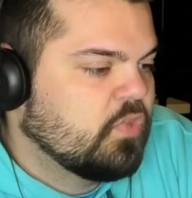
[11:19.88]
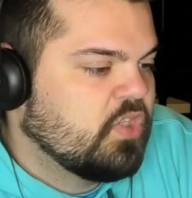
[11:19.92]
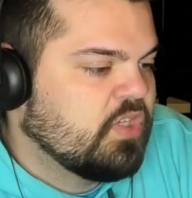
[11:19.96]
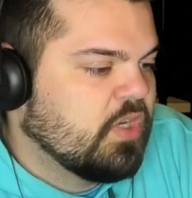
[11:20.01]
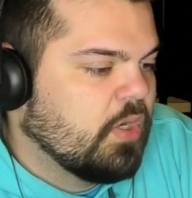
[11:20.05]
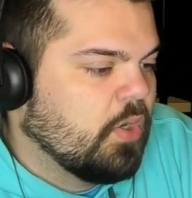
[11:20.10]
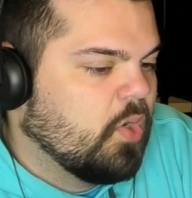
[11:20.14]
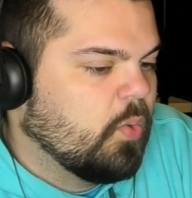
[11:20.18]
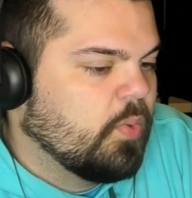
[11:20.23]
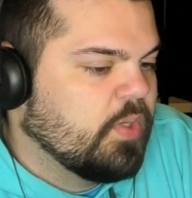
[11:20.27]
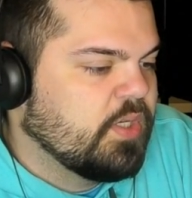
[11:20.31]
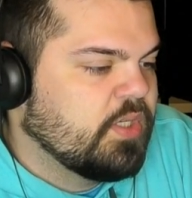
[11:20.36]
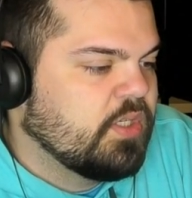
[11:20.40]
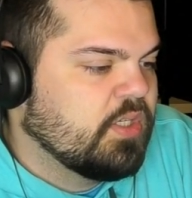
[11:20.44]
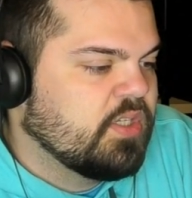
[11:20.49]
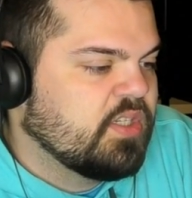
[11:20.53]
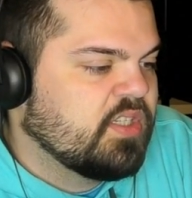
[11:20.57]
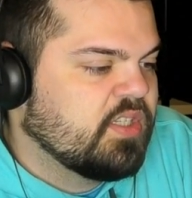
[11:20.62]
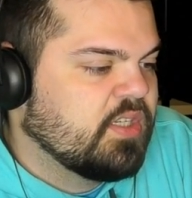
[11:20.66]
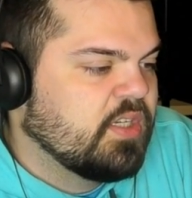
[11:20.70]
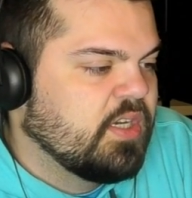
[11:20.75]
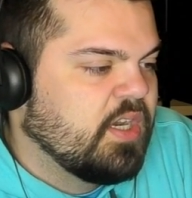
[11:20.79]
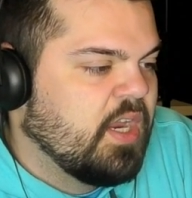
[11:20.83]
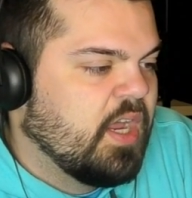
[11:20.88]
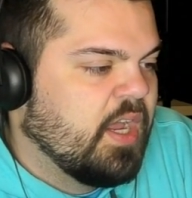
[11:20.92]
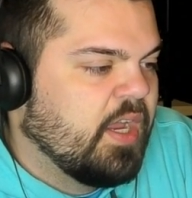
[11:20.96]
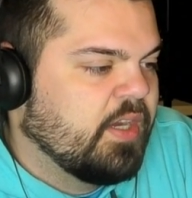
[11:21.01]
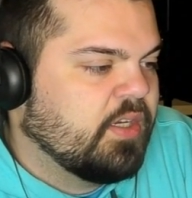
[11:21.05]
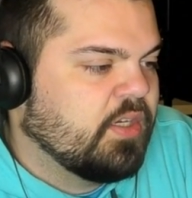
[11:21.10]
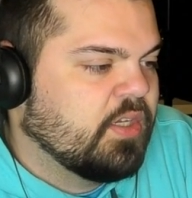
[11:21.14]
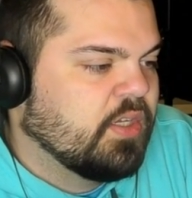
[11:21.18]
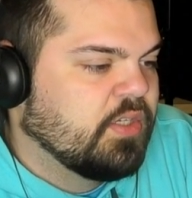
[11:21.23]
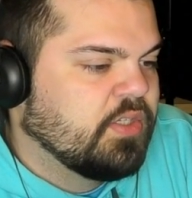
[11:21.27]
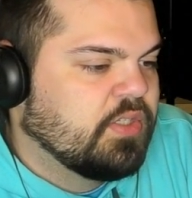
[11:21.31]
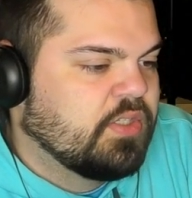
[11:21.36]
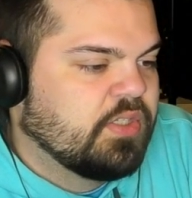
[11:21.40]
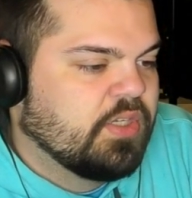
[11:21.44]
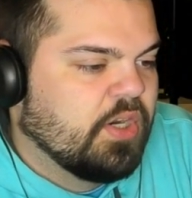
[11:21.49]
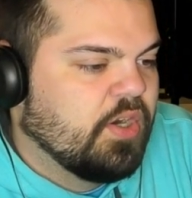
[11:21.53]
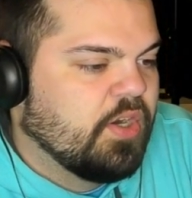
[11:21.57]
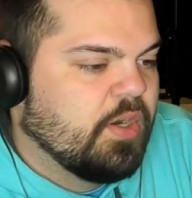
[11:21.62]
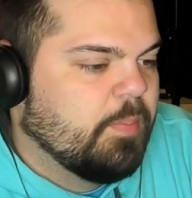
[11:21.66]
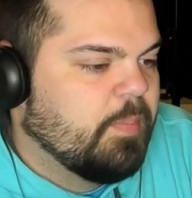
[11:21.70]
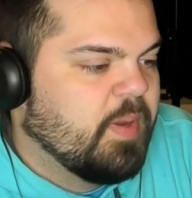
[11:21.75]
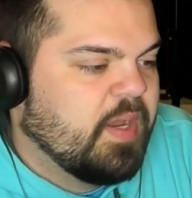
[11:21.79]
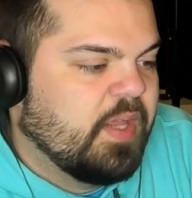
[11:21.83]
So are we just not
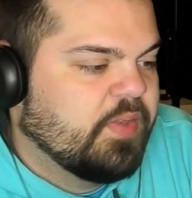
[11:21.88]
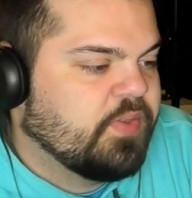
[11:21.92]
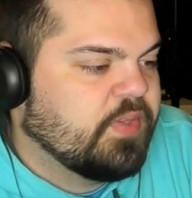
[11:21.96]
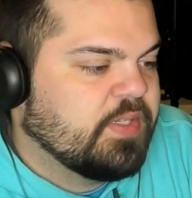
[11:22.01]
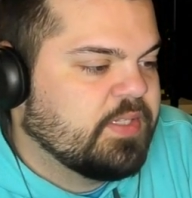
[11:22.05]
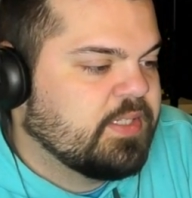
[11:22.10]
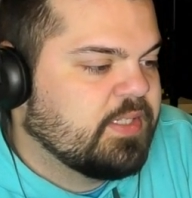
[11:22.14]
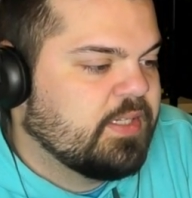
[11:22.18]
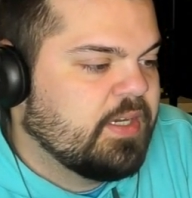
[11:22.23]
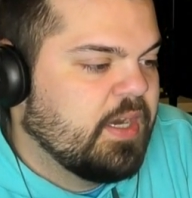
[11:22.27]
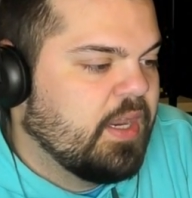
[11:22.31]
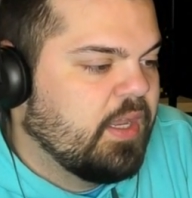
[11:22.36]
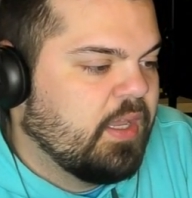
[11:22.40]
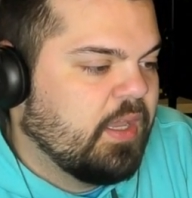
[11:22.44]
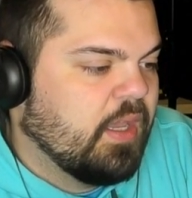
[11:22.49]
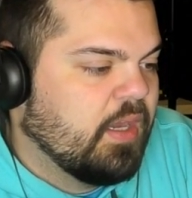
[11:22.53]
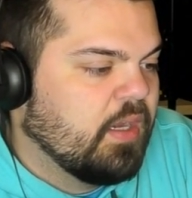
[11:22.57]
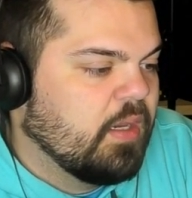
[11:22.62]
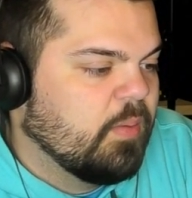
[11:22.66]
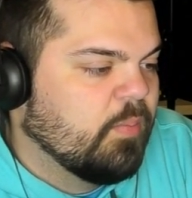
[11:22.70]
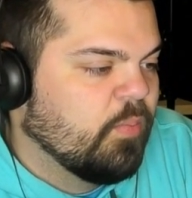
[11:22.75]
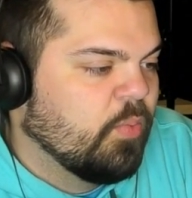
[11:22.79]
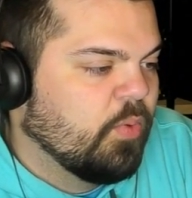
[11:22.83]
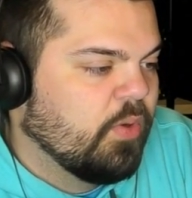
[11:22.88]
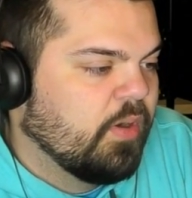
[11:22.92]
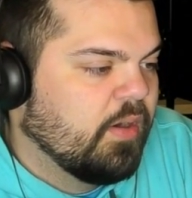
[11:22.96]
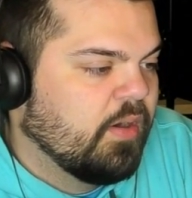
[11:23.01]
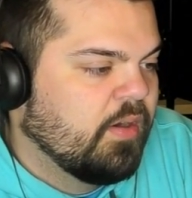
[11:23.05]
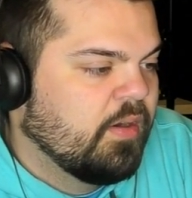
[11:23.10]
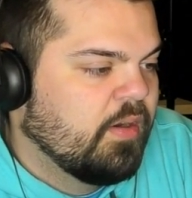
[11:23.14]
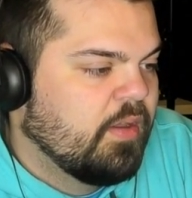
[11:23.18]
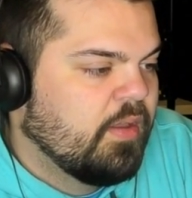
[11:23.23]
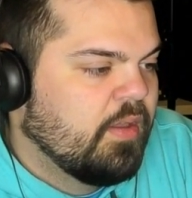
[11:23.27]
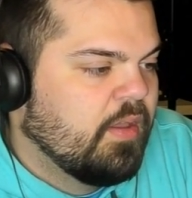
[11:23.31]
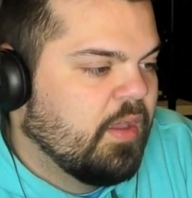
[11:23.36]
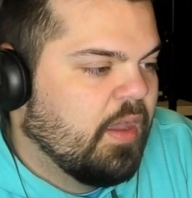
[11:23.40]
concerned about the snake anymore?